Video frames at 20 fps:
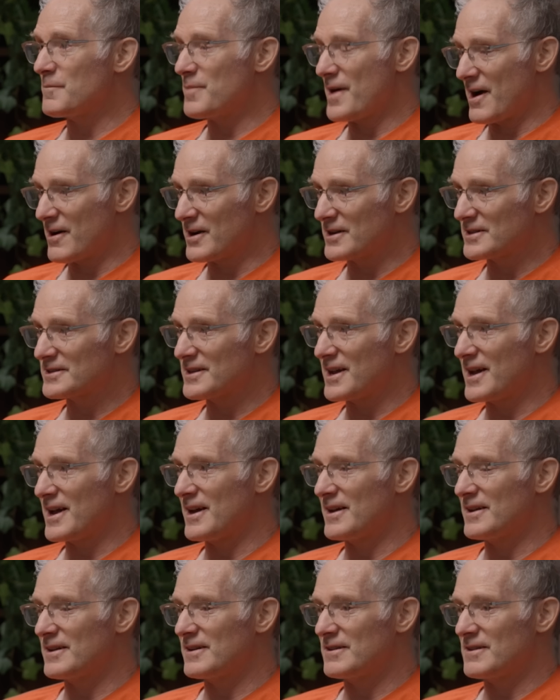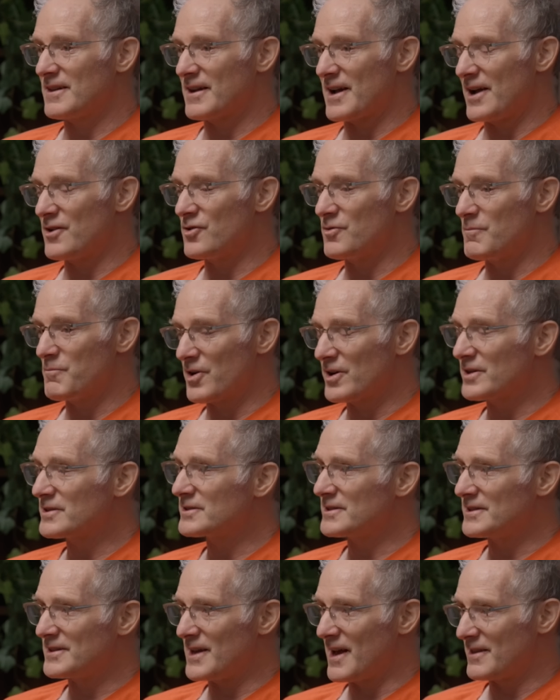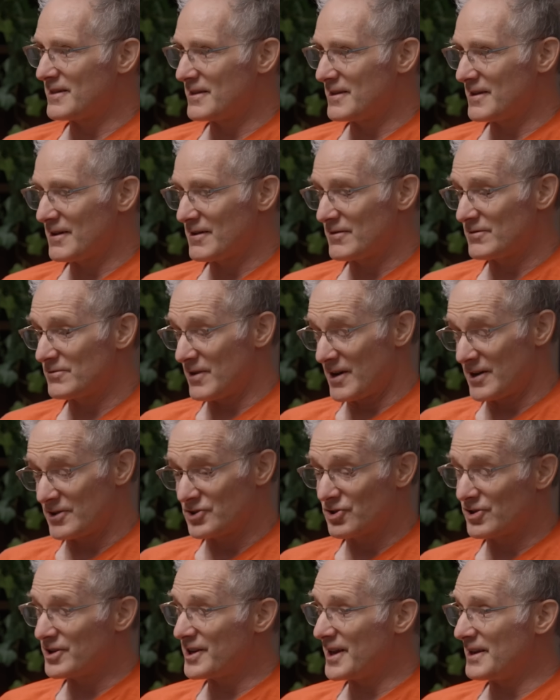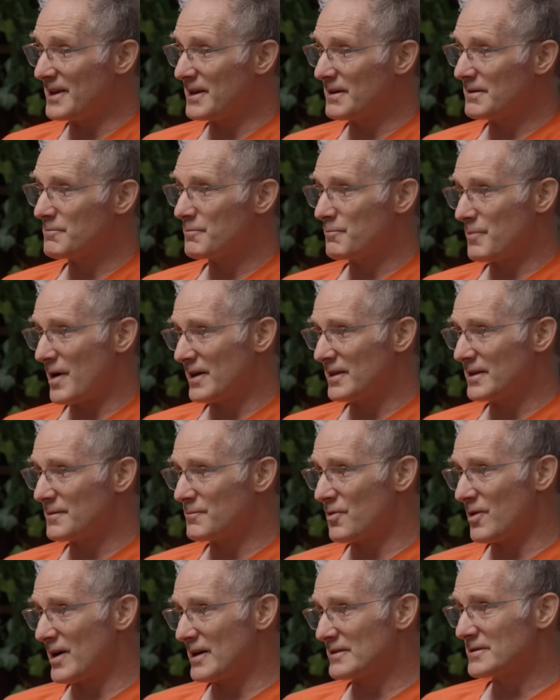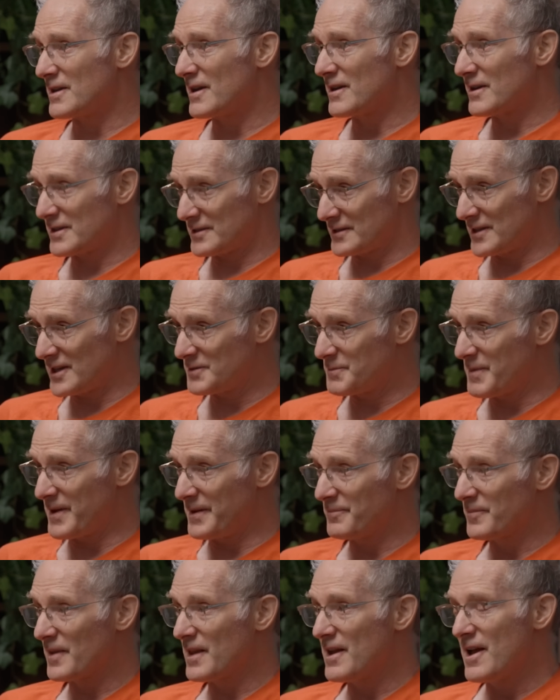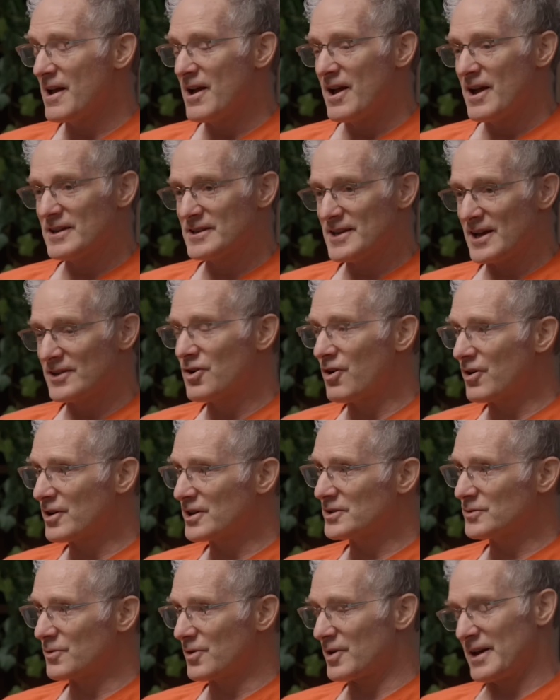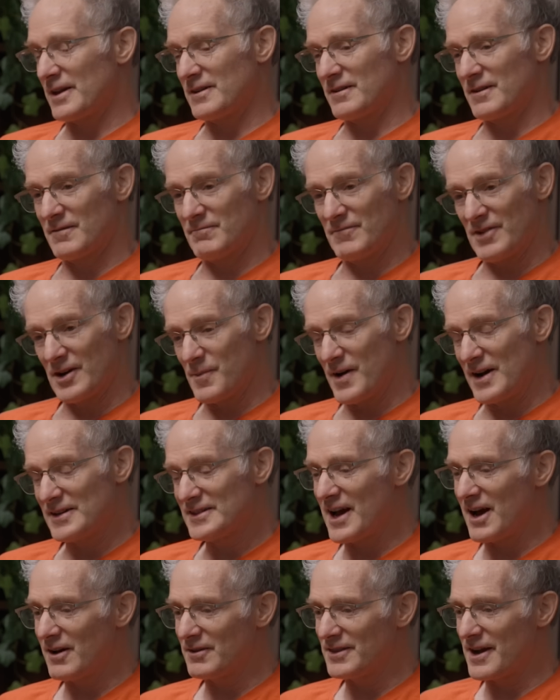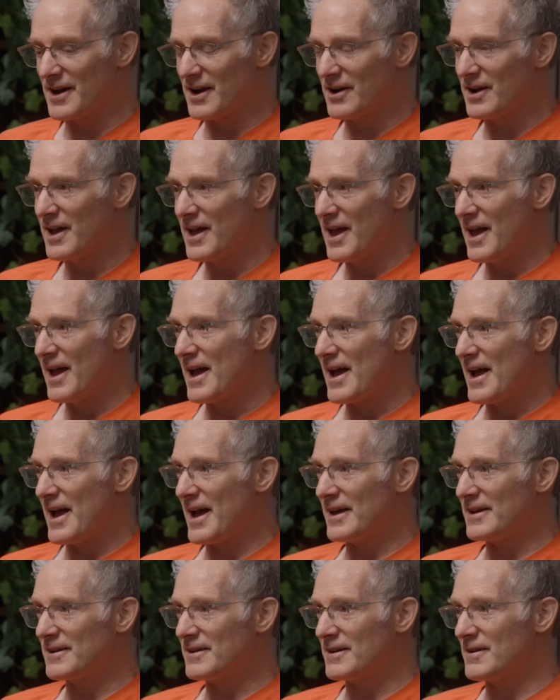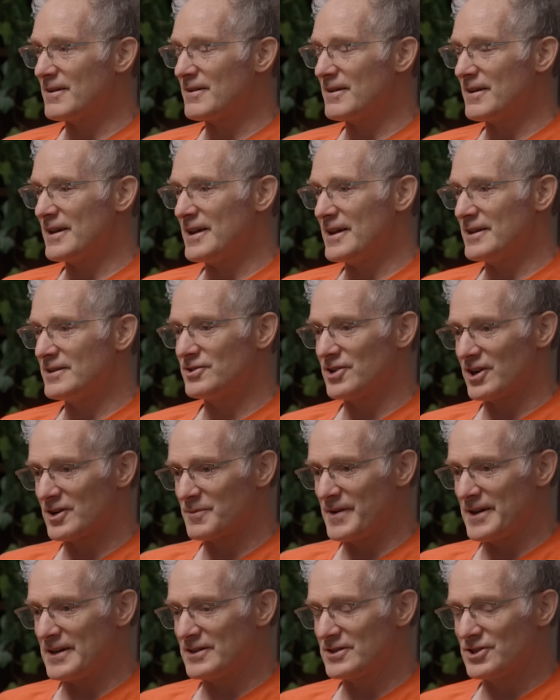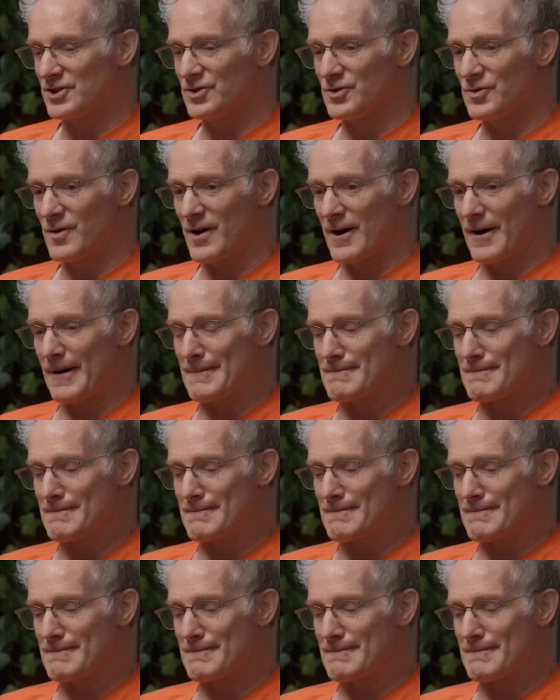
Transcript: In Paris, and the guy who burned to death the Jordanian pilot Muaz Kasasbi. Yeah. His headquarters were in the nearby town there, and he took me to,